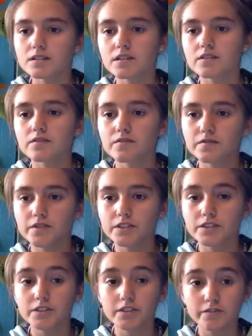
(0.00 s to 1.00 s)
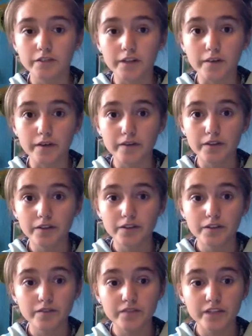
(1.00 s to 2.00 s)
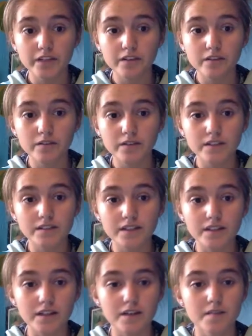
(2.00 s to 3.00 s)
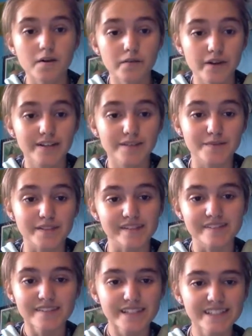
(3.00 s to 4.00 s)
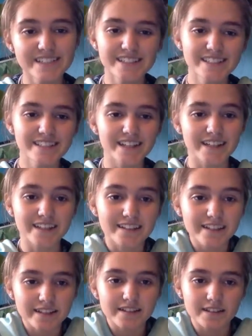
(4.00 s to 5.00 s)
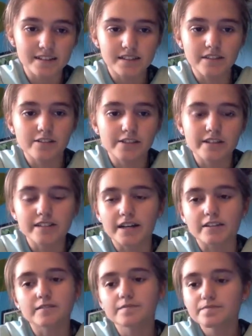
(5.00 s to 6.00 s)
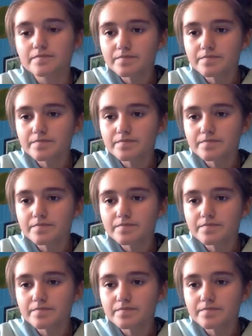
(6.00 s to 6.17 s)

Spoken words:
So, my first YouTube video was, randomness. Like, that's literally the title.